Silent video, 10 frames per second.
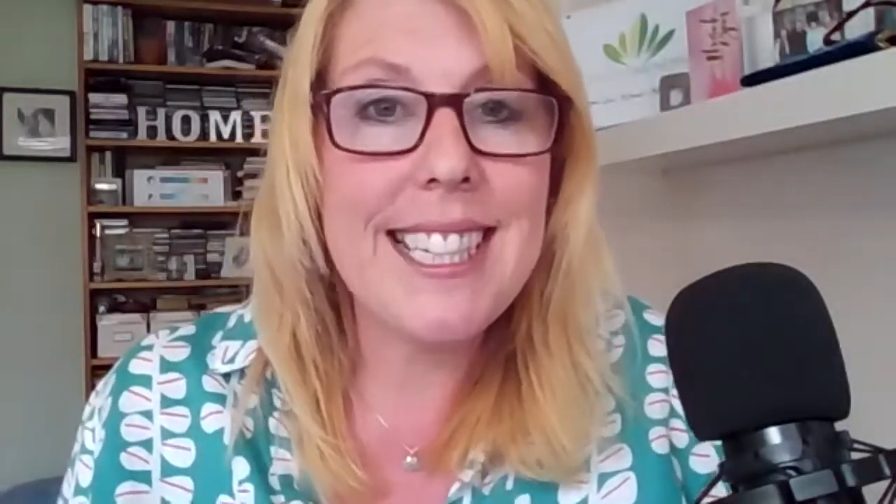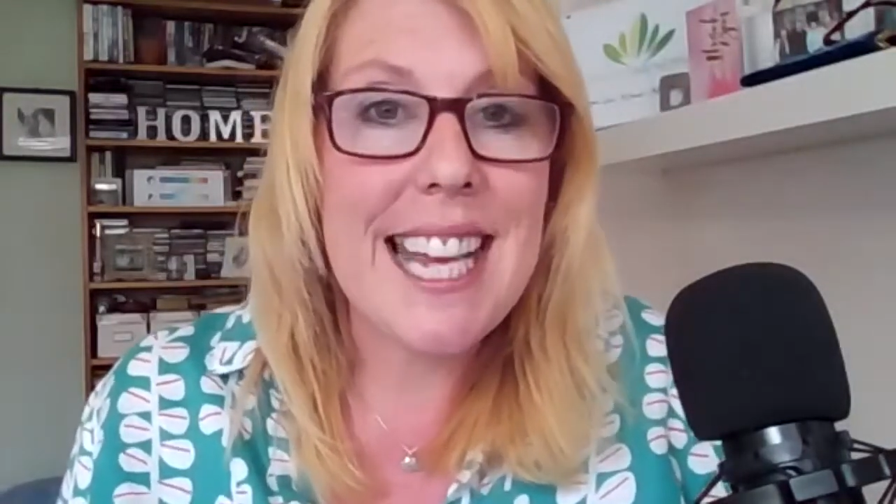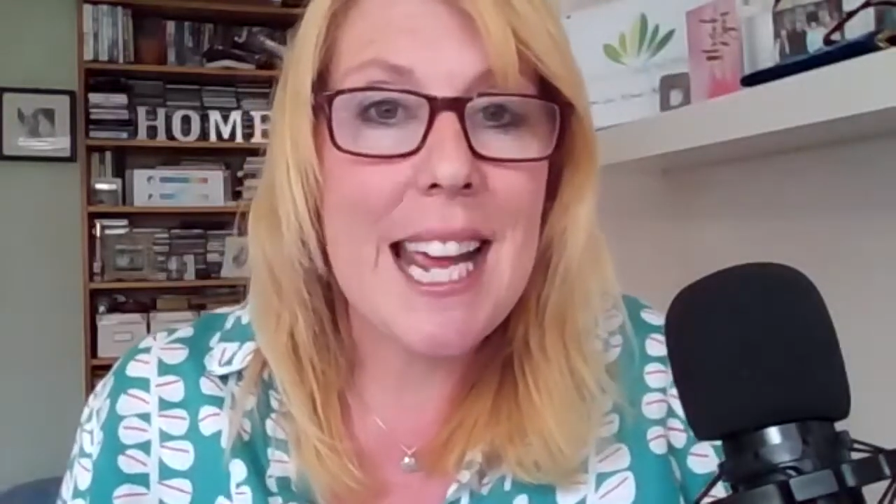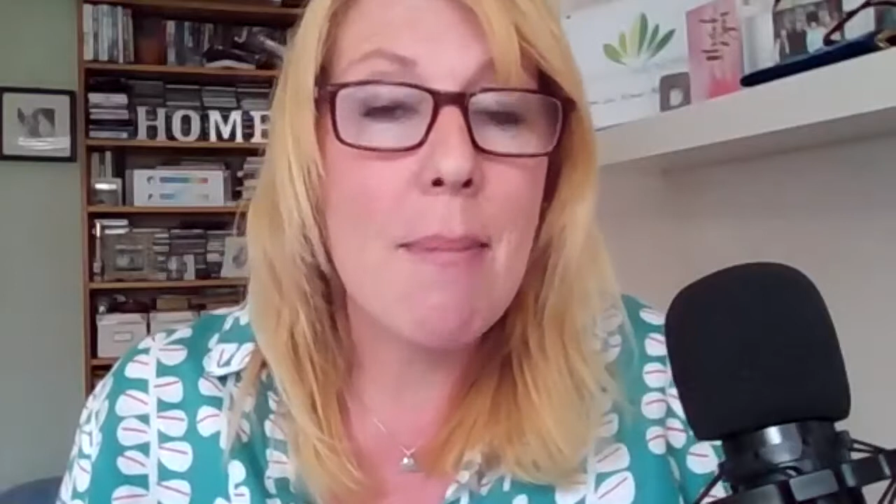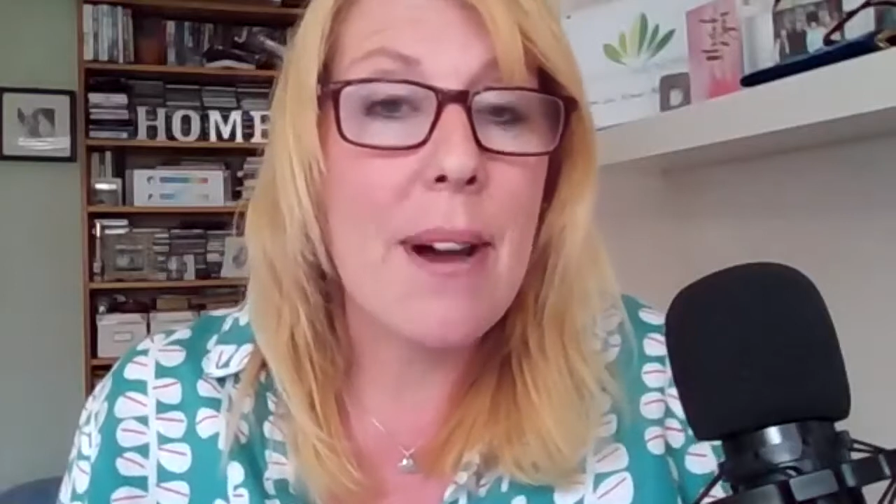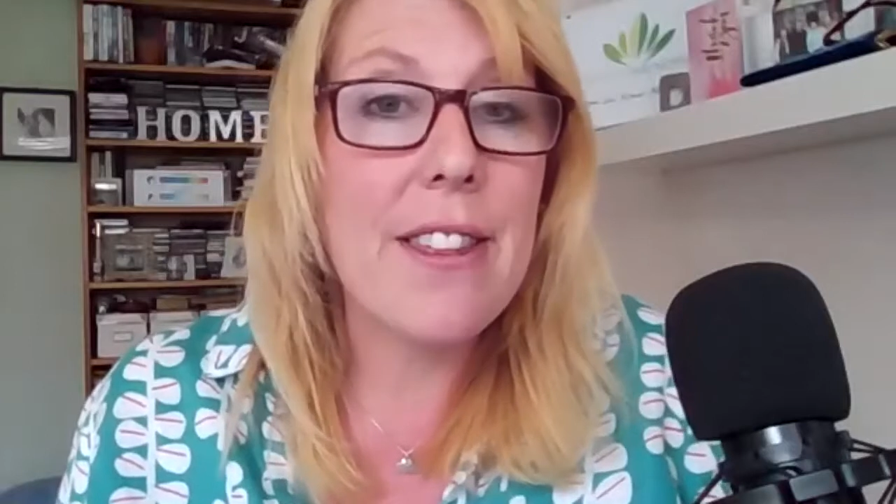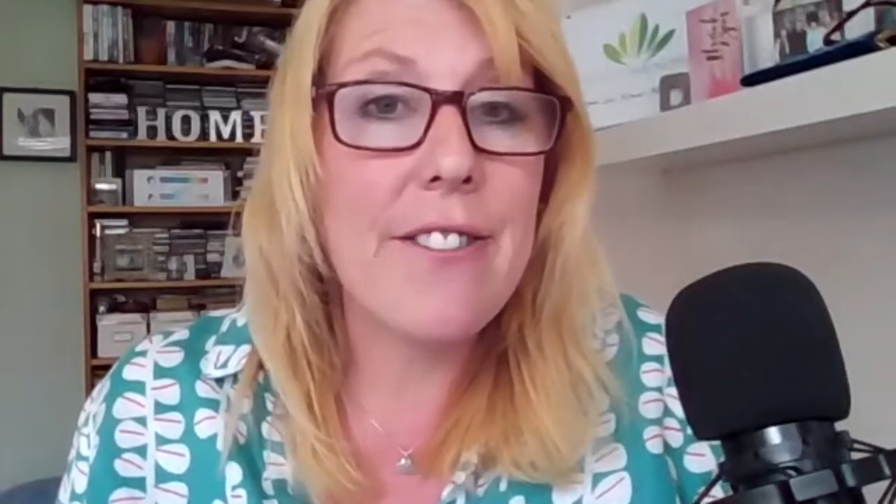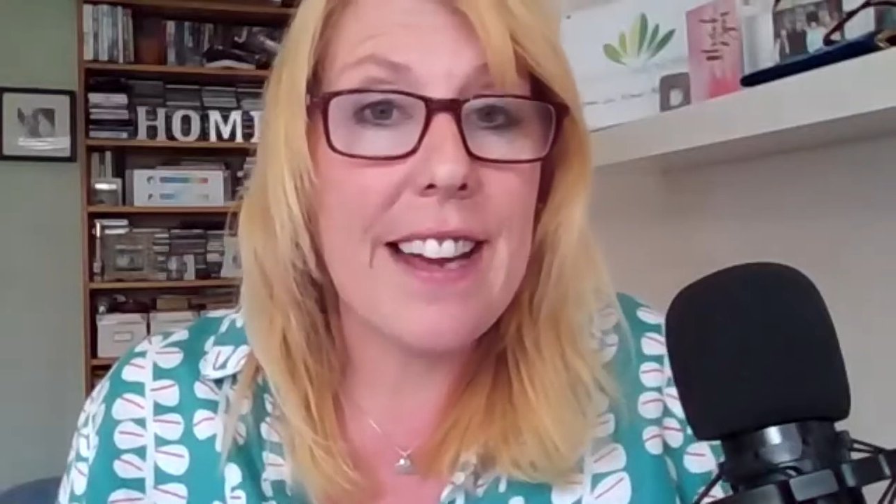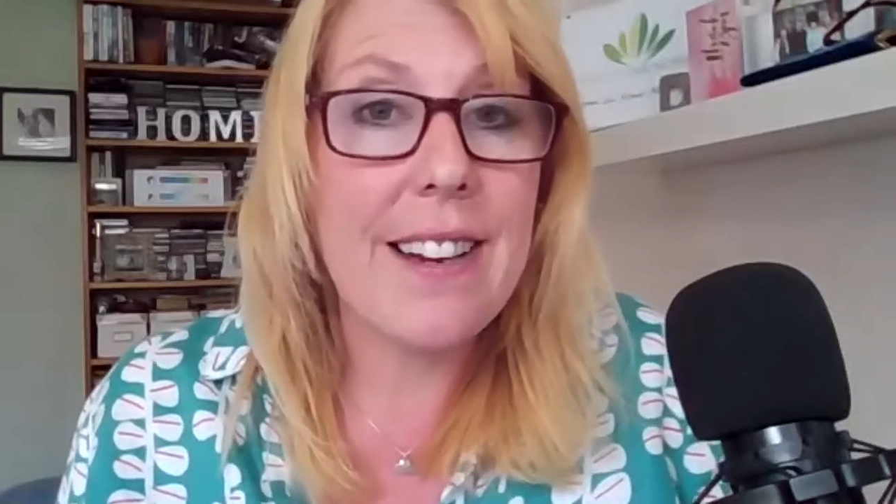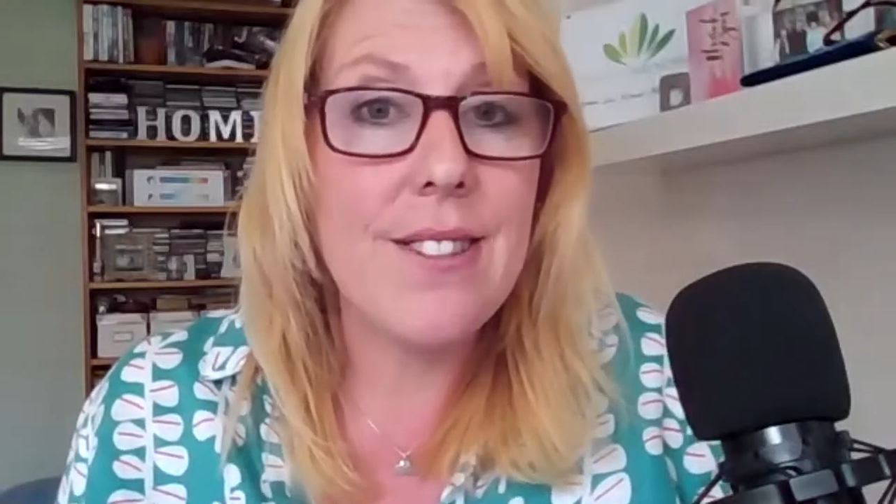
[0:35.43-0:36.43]
today by the
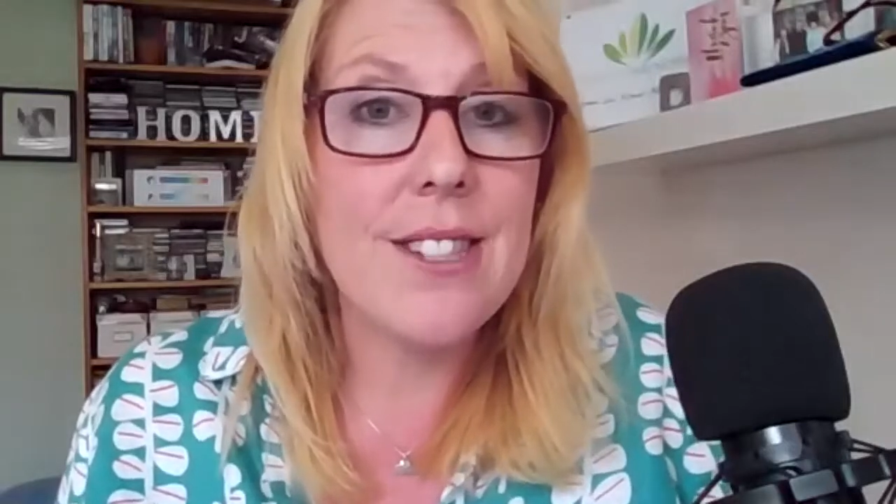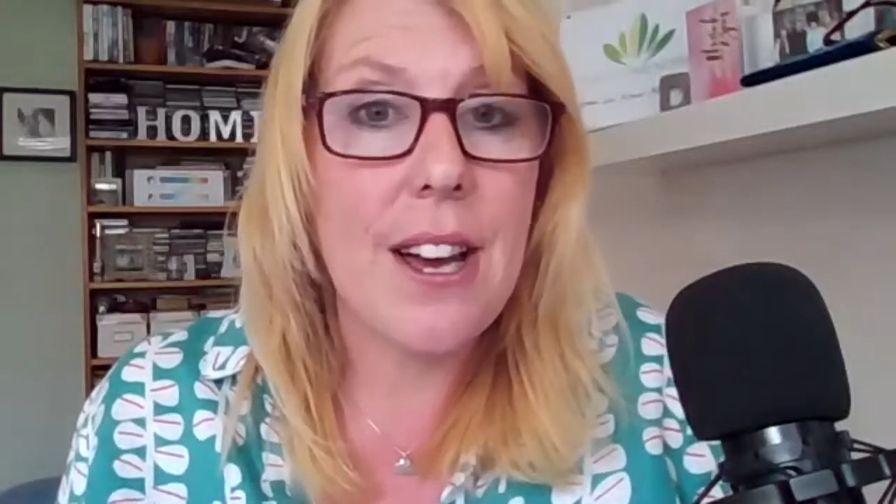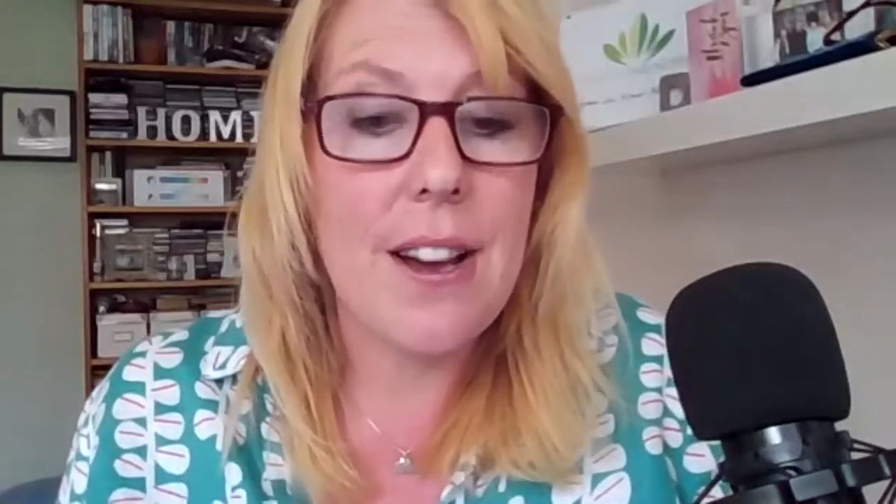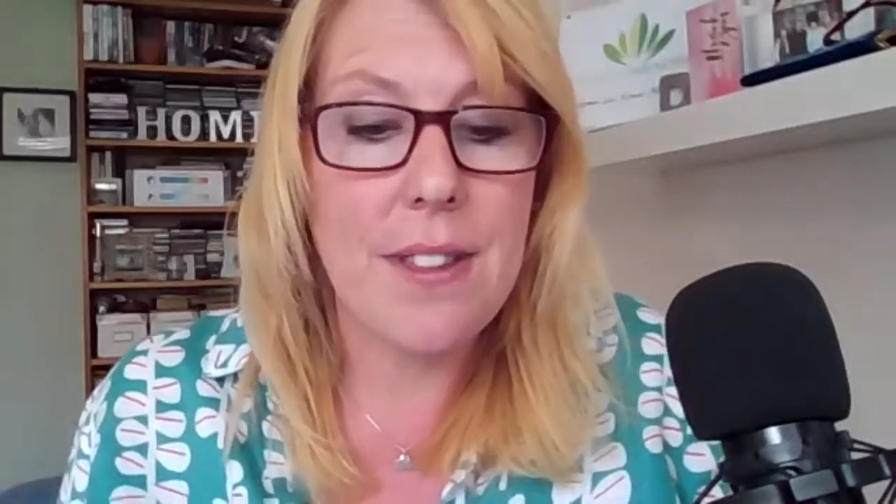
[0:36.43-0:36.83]
founder of